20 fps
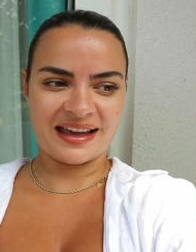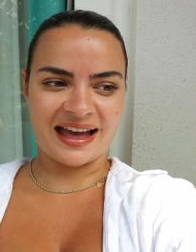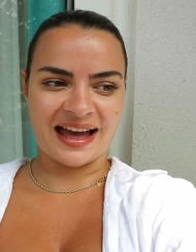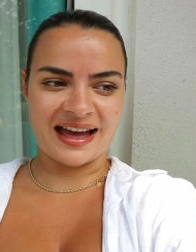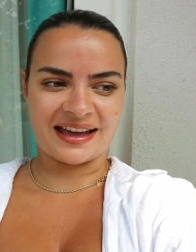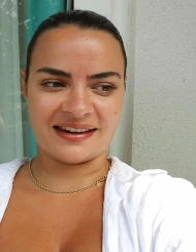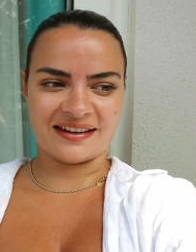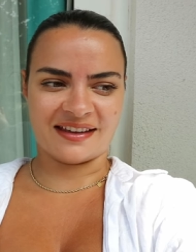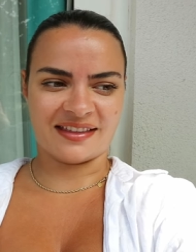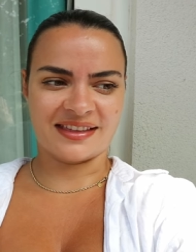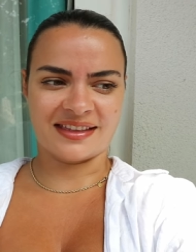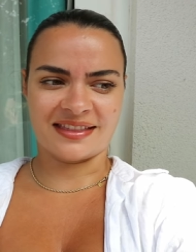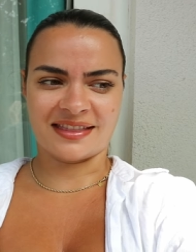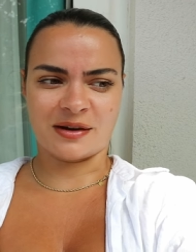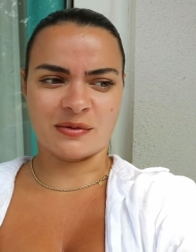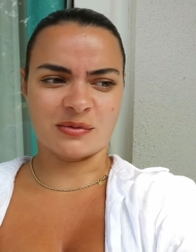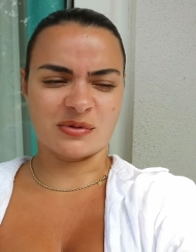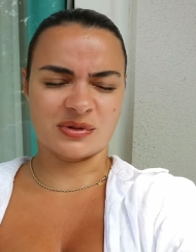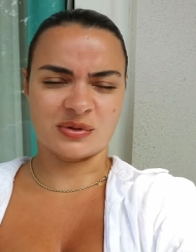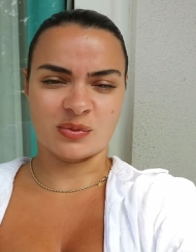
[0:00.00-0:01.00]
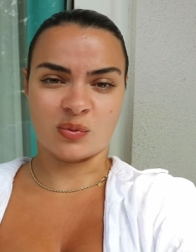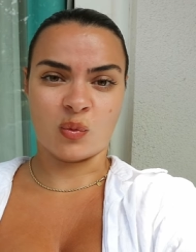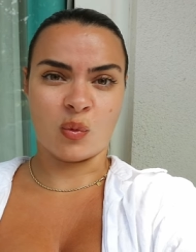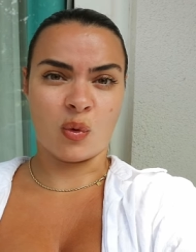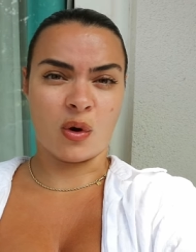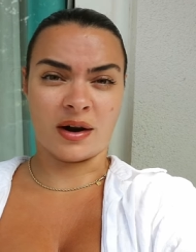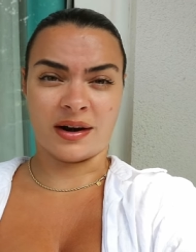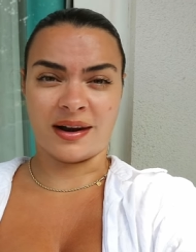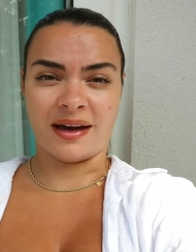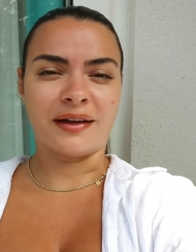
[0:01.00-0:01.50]
and I think there was
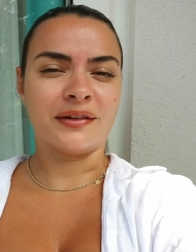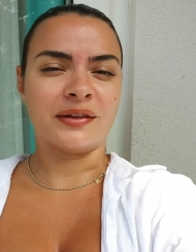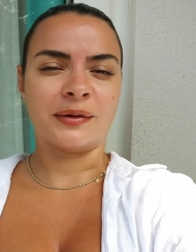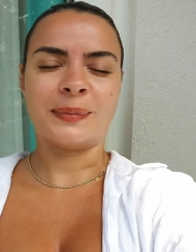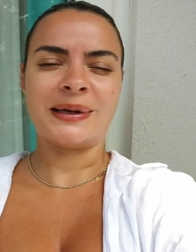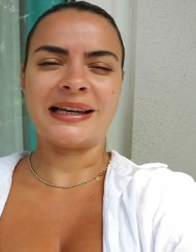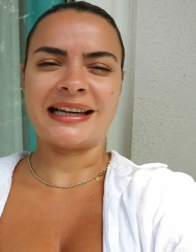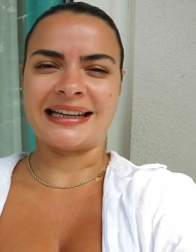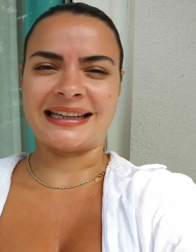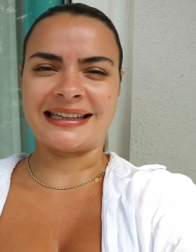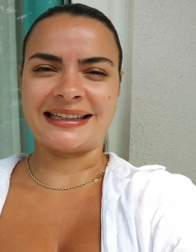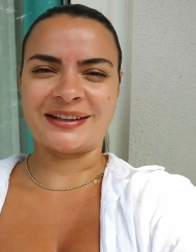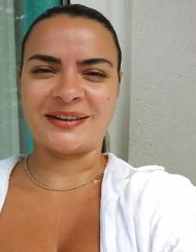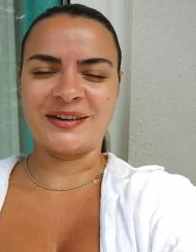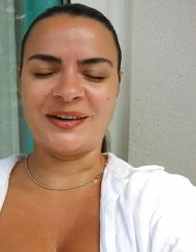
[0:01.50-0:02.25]
one other plane